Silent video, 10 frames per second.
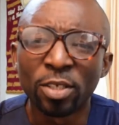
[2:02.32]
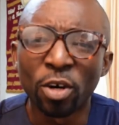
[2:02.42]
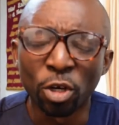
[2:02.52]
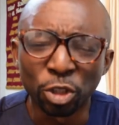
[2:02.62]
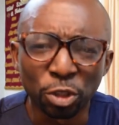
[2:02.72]

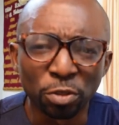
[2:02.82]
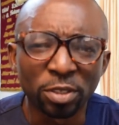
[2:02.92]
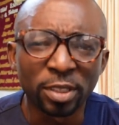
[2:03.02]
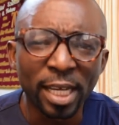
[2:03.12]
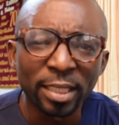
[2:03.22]
Osun
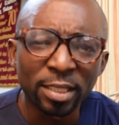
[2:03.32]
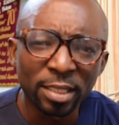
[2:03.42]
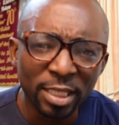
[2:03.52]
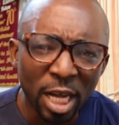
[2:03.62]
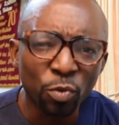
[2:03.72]
State,
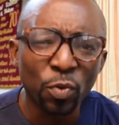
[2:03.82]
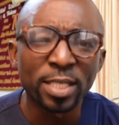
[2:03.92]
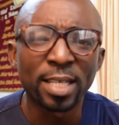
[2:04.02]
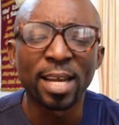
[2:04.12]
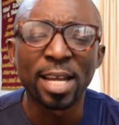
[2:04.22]

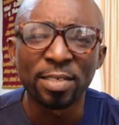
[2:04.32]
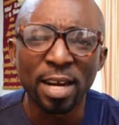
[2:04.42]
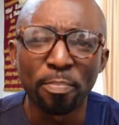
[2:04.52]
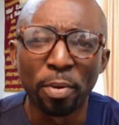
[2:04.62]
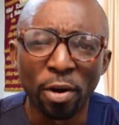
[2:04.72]
southwestern
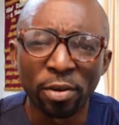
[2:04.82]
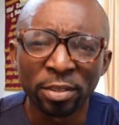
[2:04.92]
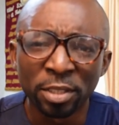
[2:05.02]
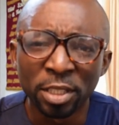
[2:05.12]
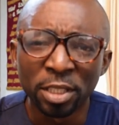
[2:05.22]
Nigeria
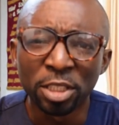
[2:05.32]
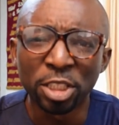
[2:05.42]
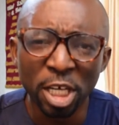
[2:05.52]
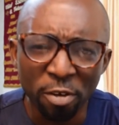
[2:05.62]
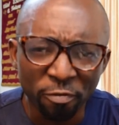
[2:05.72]
born
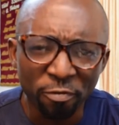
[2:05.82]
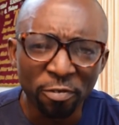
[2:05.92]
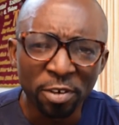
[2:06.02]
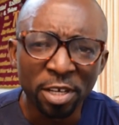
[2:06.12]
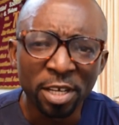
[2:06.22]

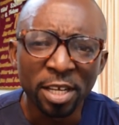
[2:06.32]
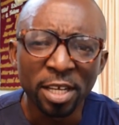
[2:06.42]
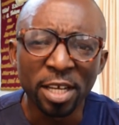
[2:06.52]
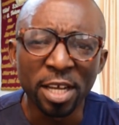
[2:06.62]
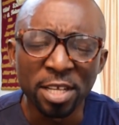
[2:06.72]
Chief
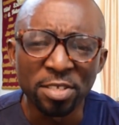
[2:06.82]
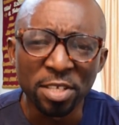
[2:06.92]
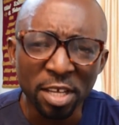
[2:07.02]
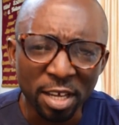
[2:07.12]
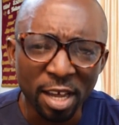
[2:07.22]

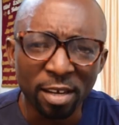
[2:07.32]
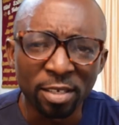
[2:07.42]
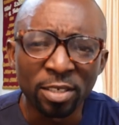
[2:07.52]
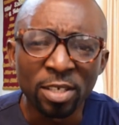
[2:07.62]
Ezekiel